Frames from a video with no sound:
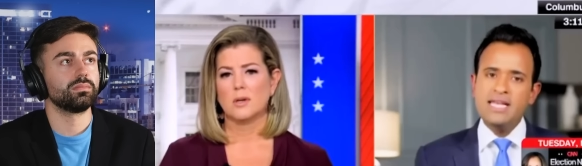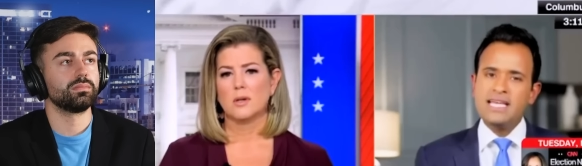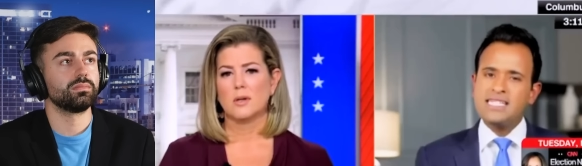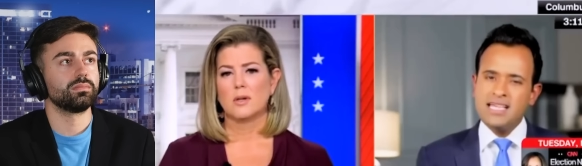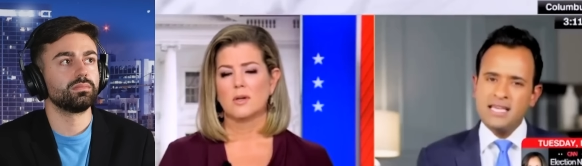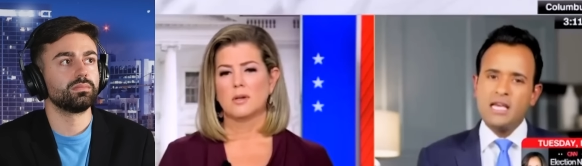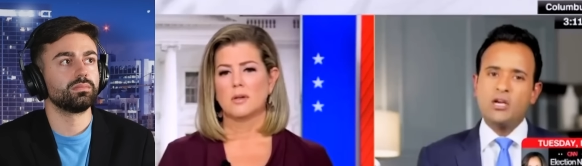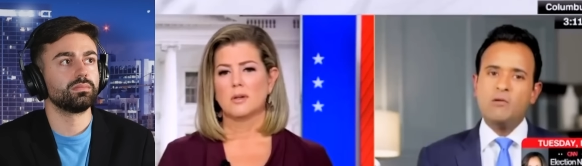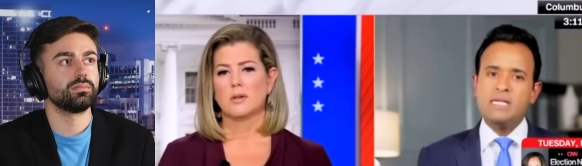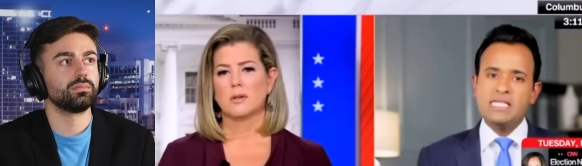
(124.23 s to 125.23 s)
Speaker 1: And then, yes, I
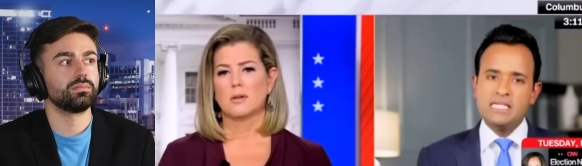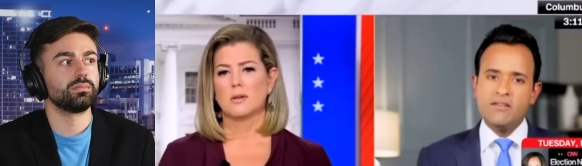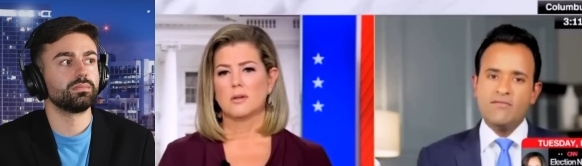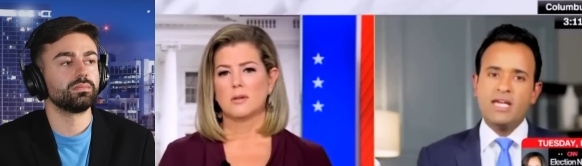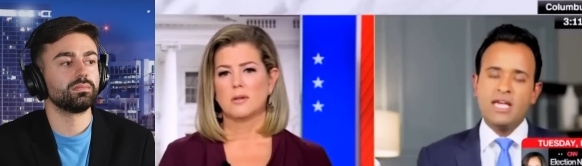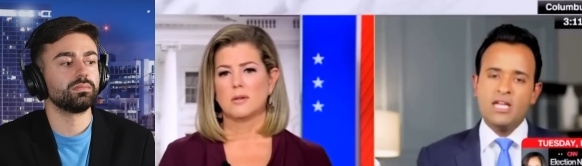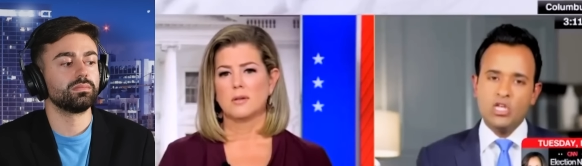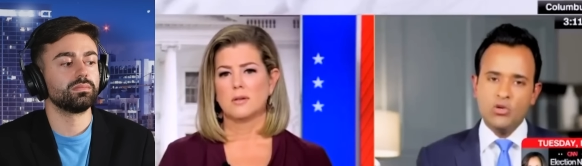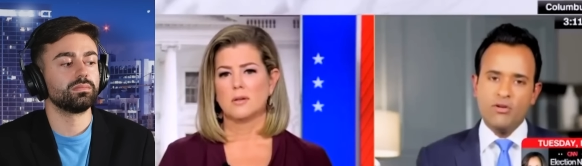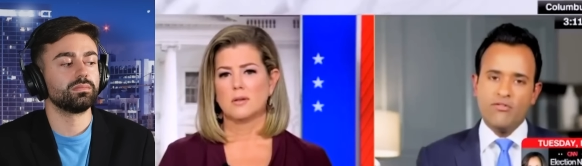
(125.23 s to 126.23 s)
think it could be civic
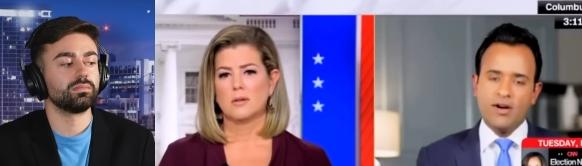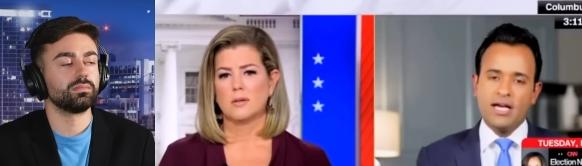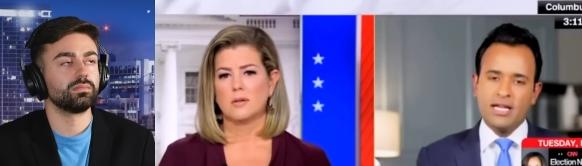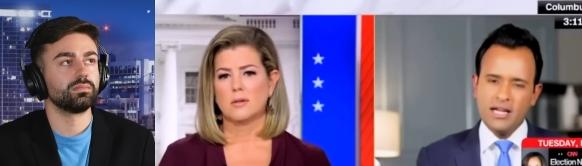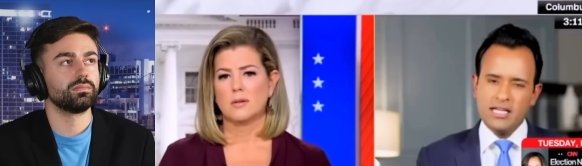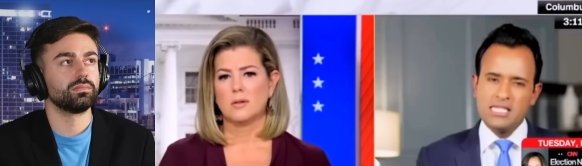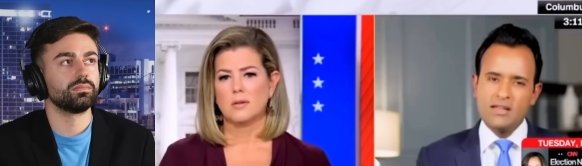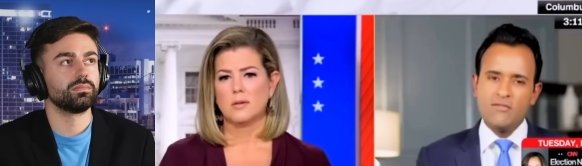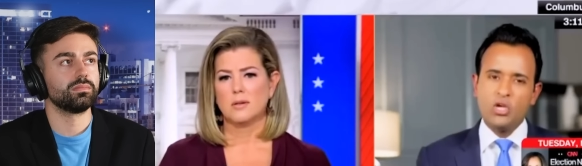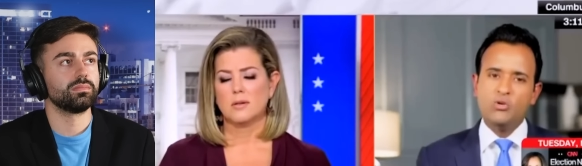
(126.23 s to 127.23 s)
and unifying,
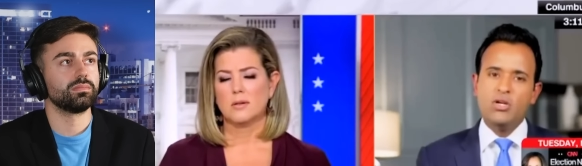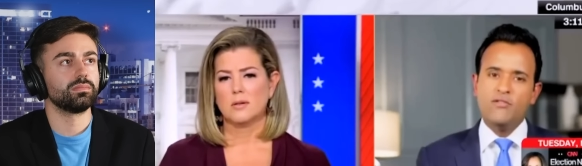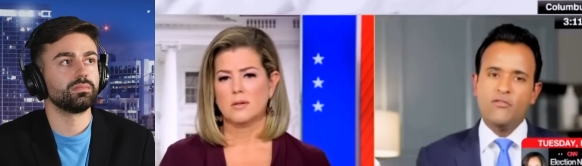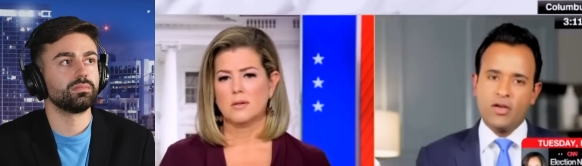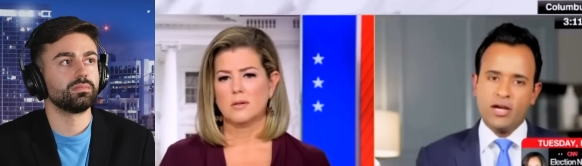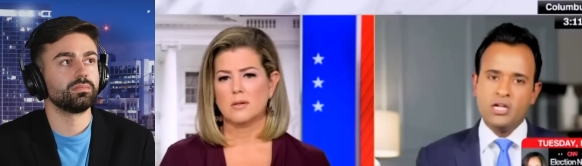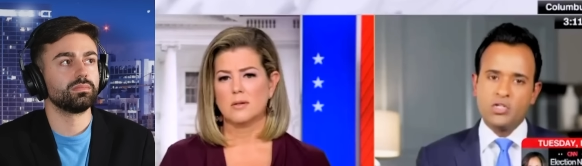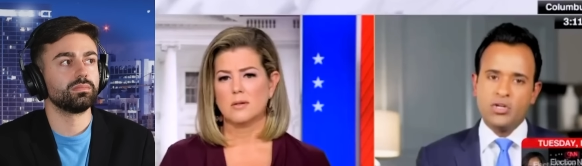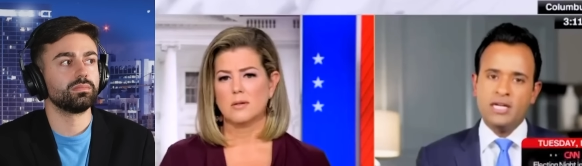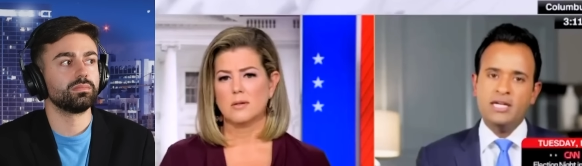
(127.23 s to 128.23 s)
in civic unity for the
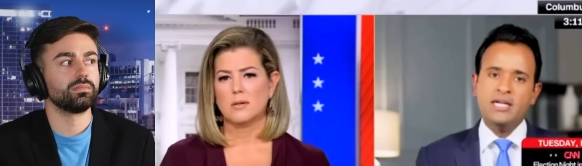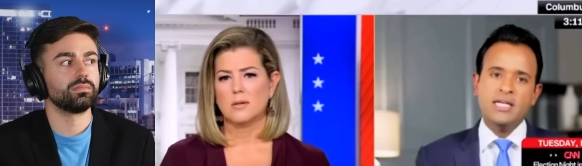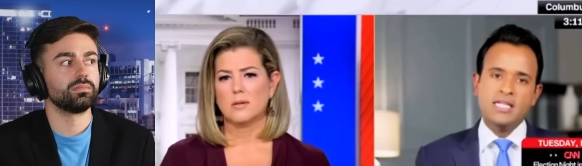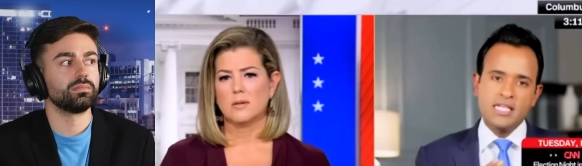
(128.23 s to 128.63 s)
country,